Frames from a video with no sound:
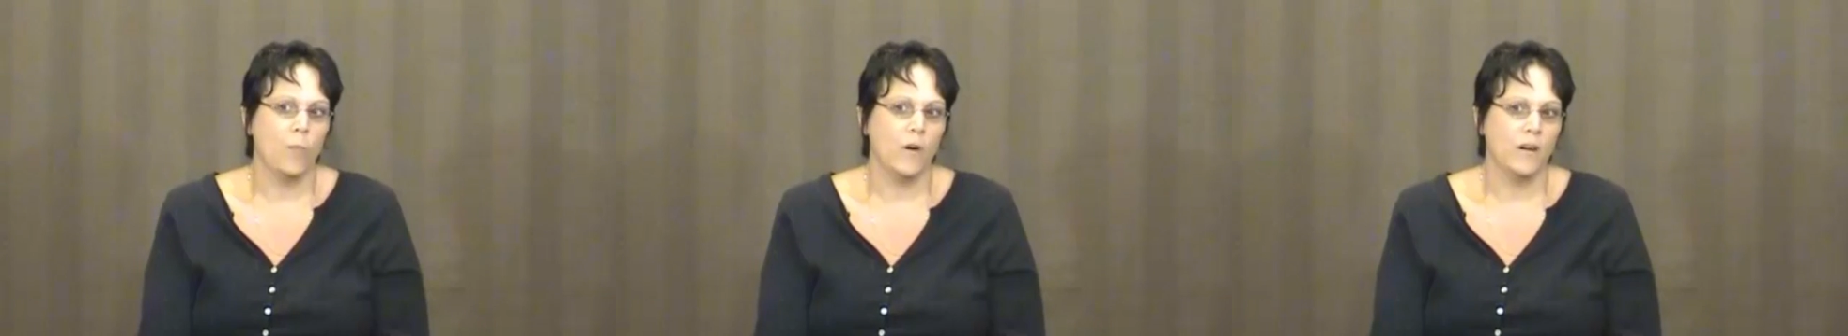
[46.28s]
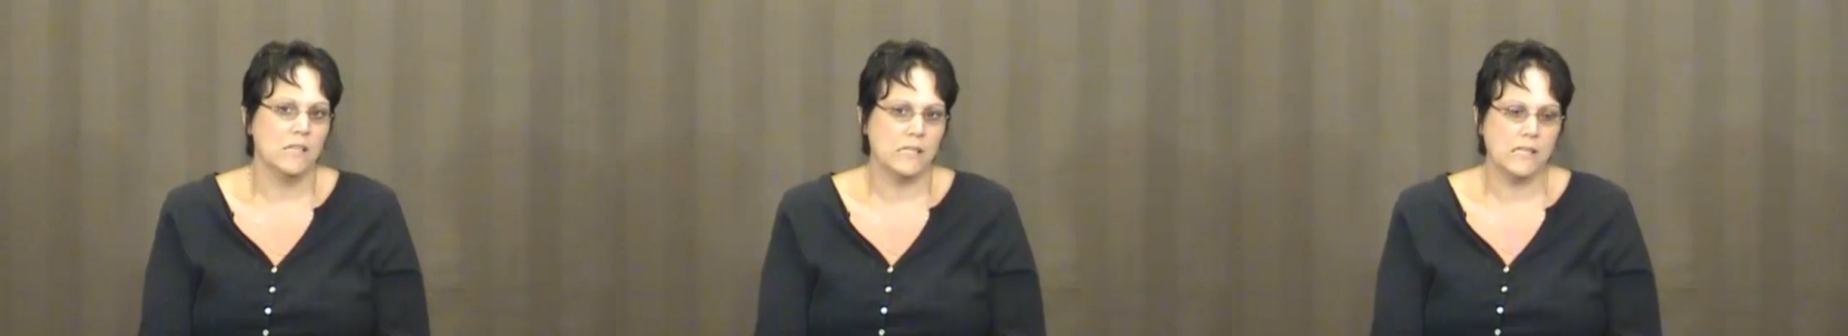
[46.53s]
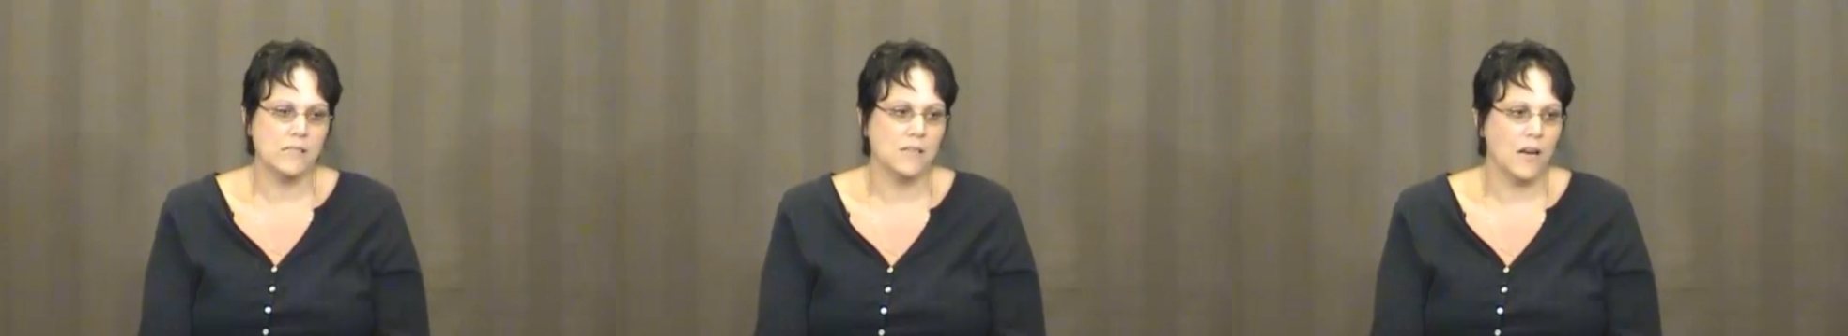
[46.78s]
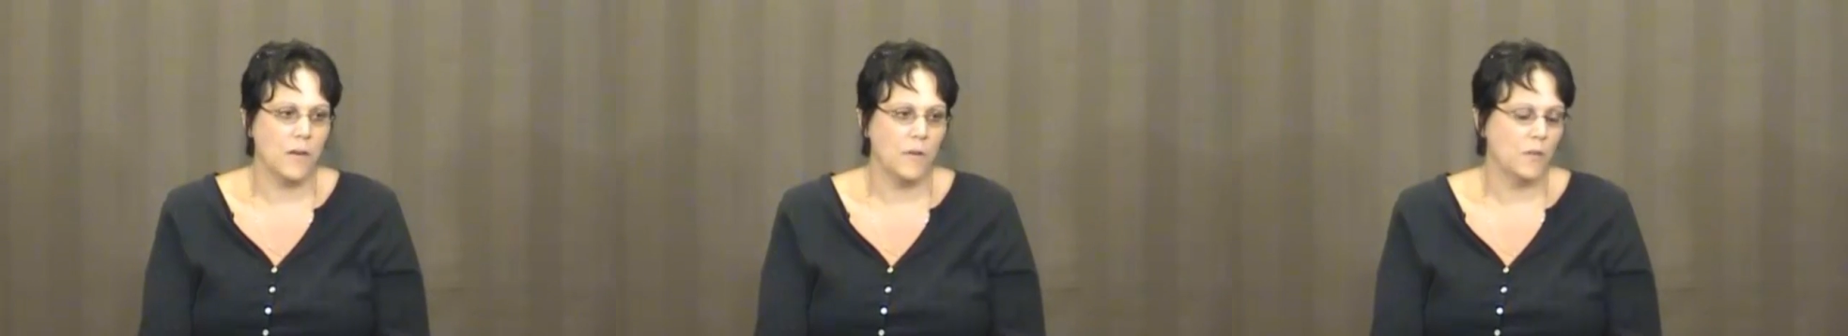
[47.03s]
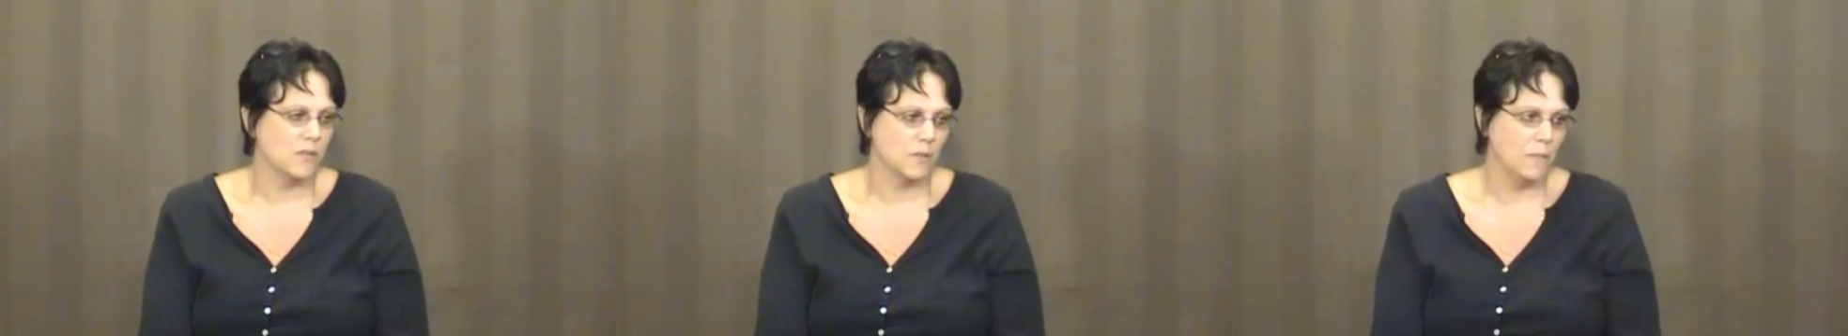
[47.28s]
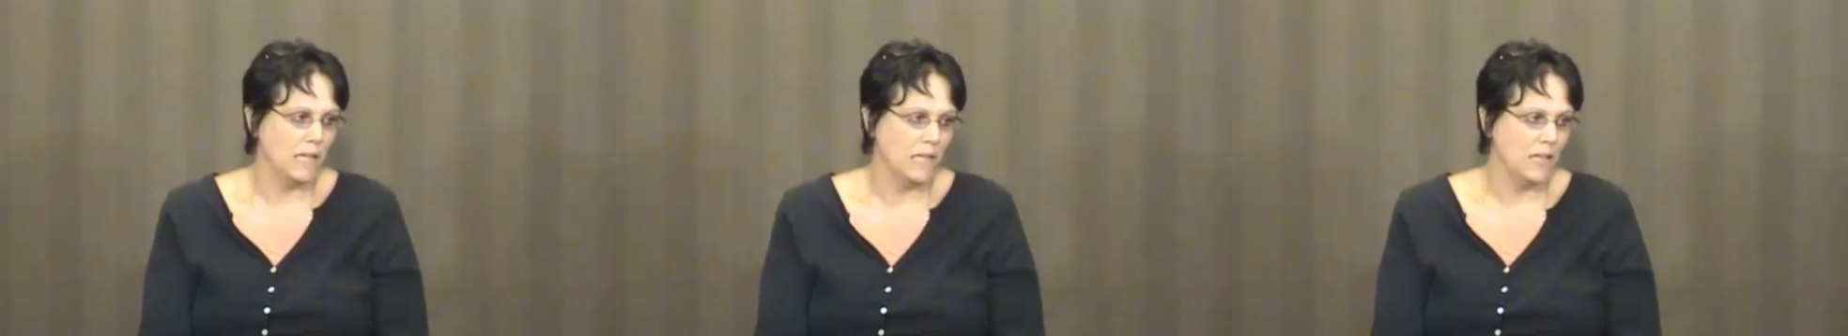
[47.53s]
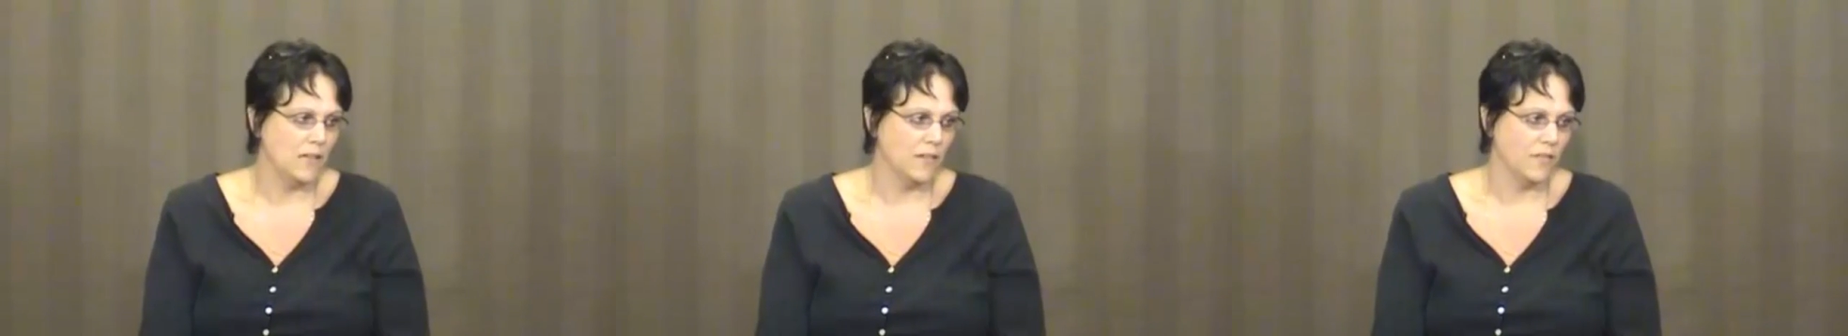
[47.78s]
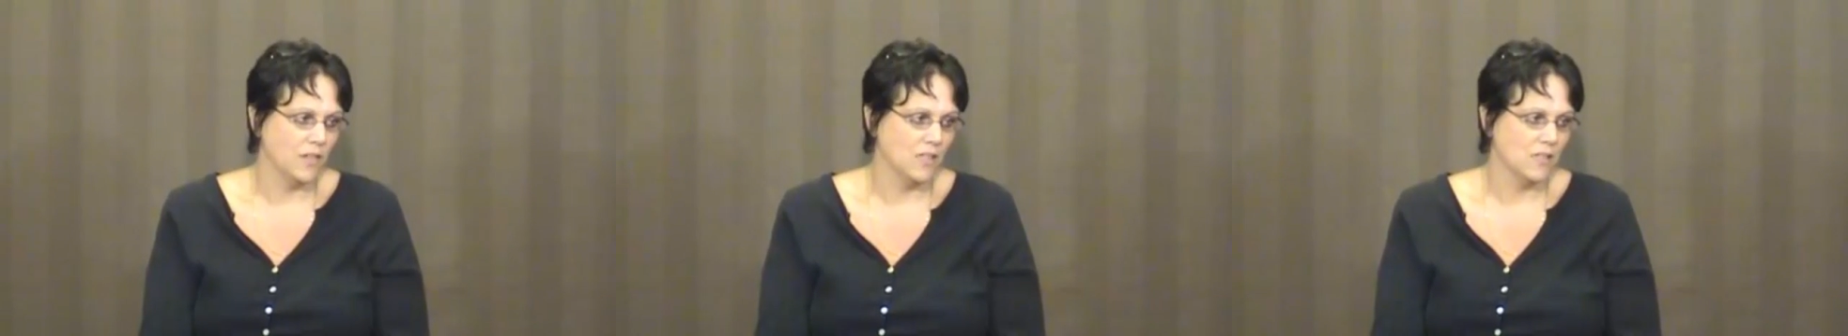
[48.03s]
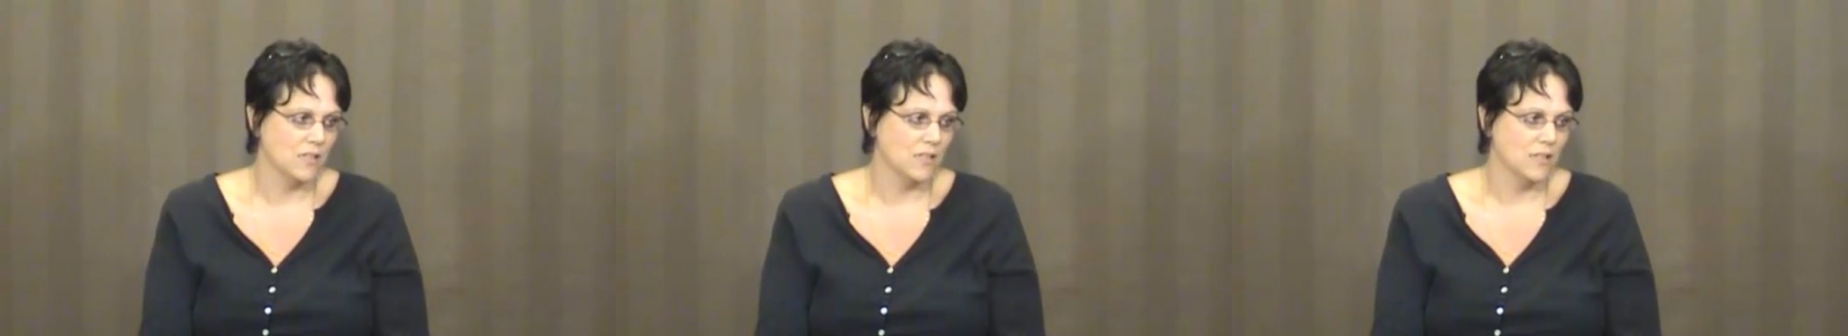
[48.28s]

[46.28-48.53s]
Whereas this time it was completely different.